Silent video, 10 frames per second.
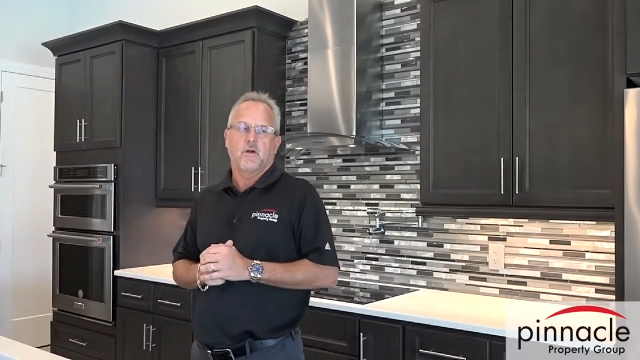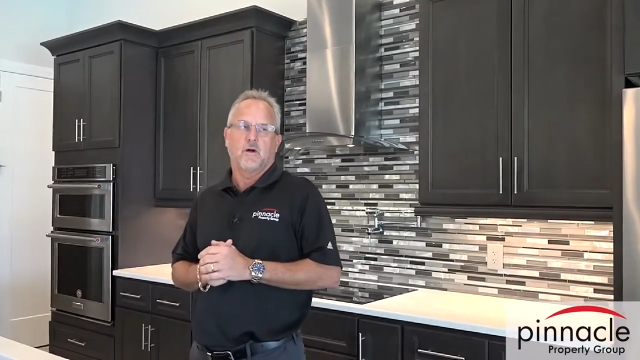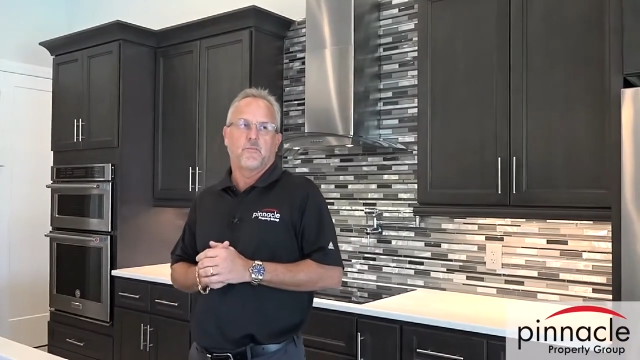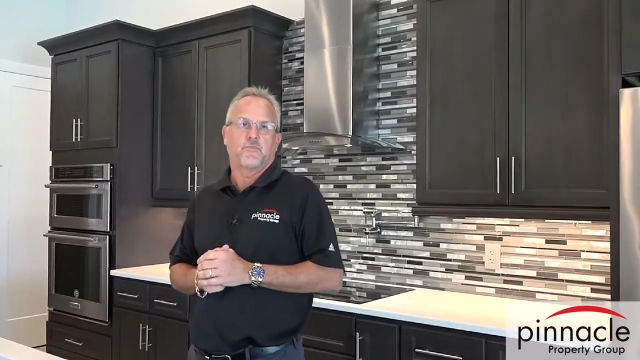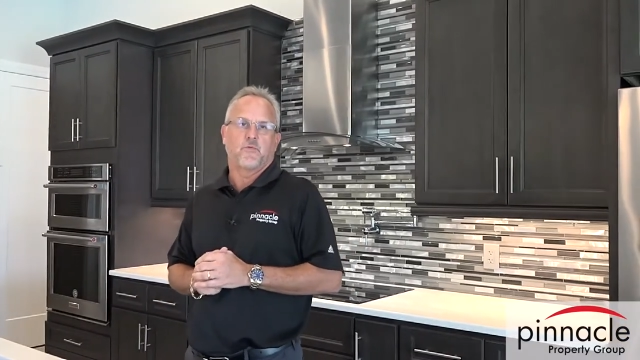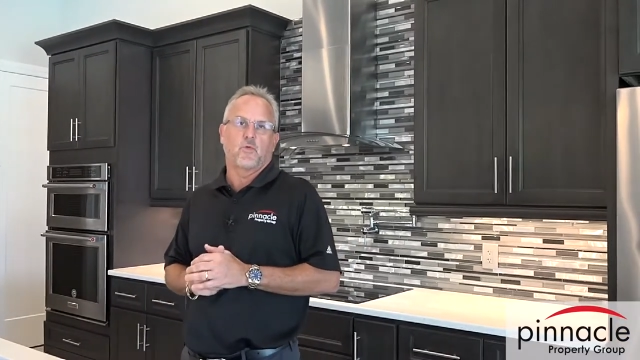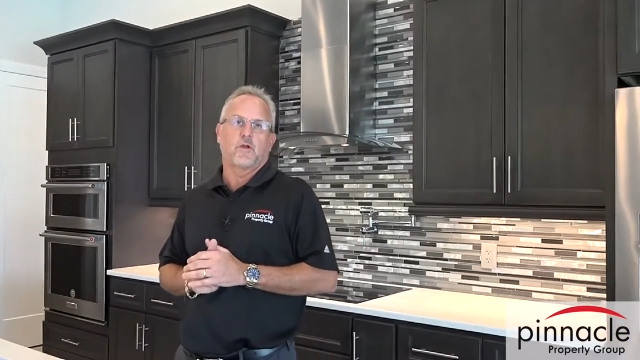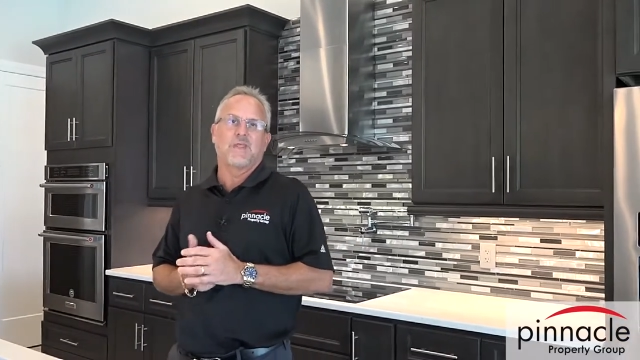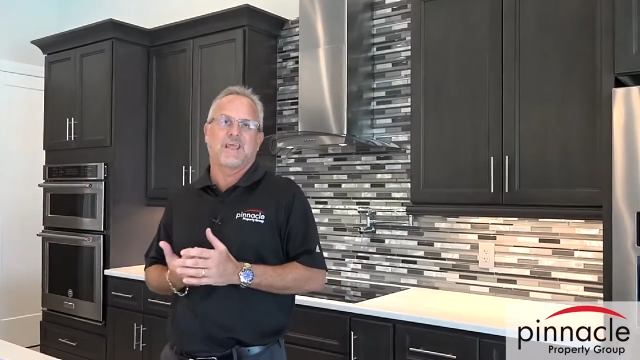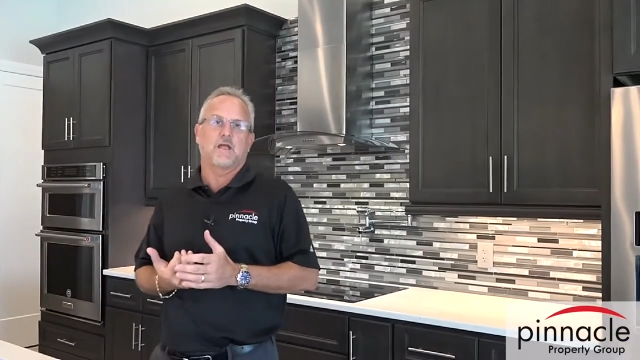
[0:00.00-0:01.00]
Um, so
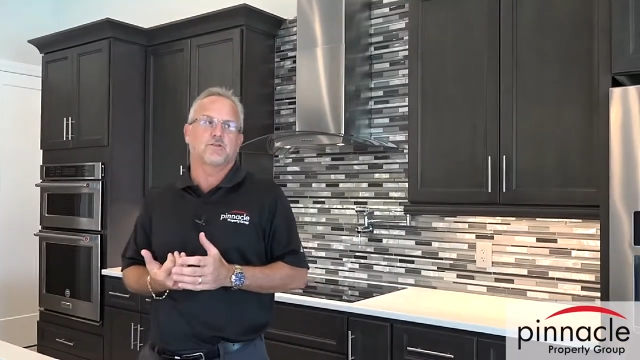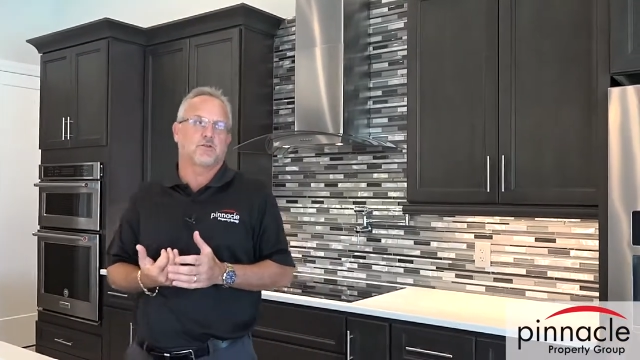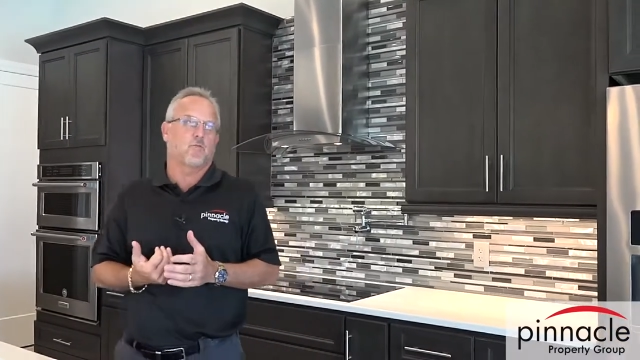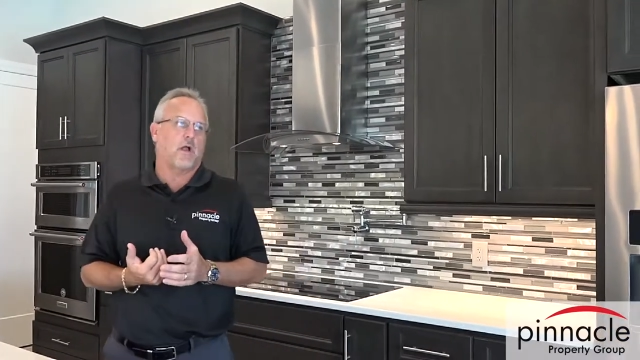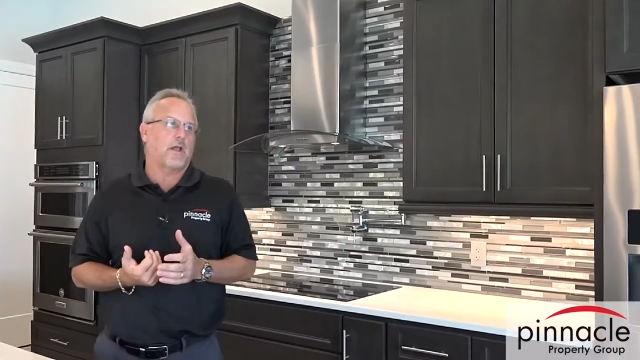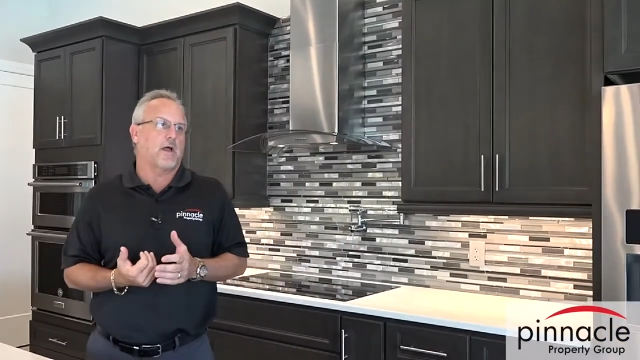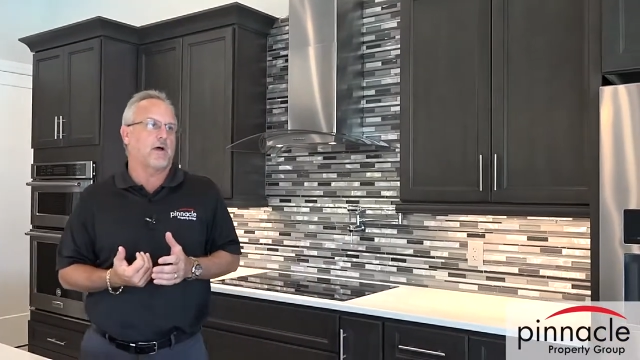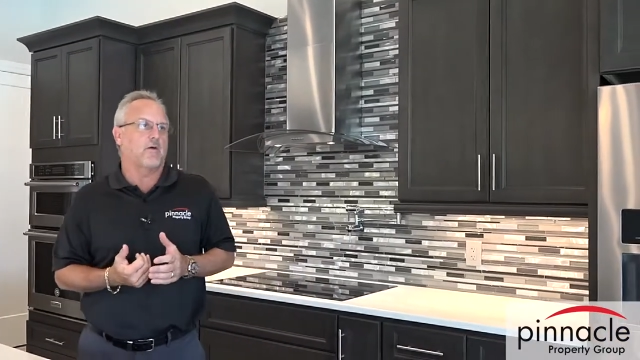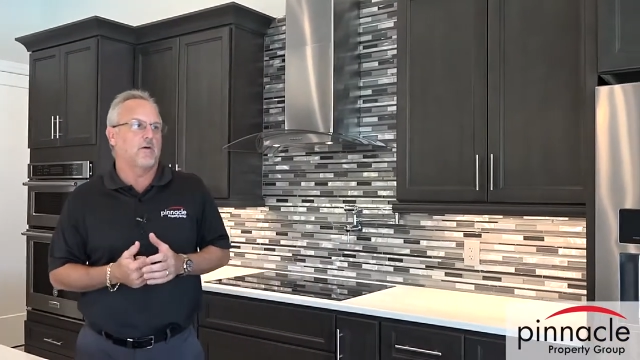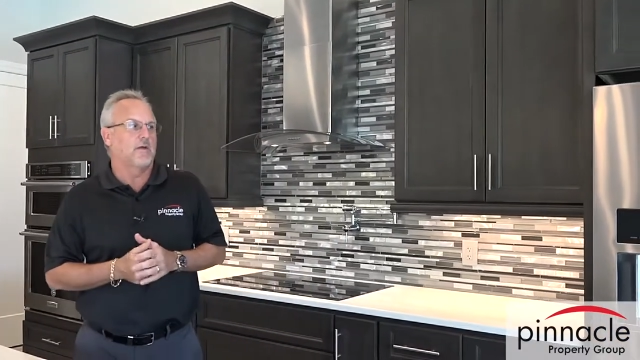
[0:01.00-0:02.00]
we're in the kitchen right
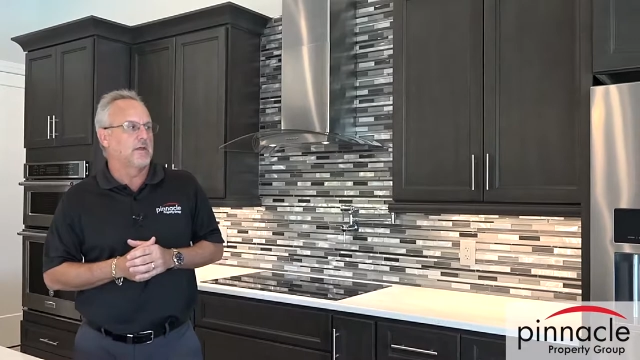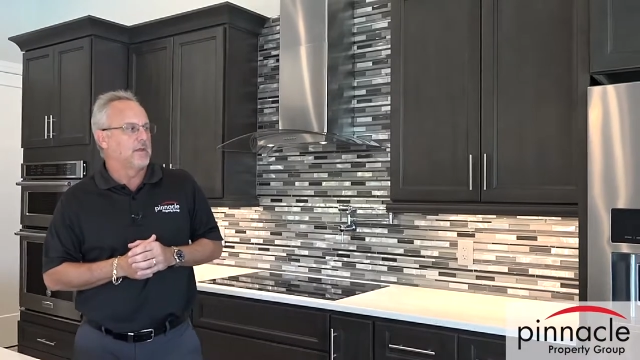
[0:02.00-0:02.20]
now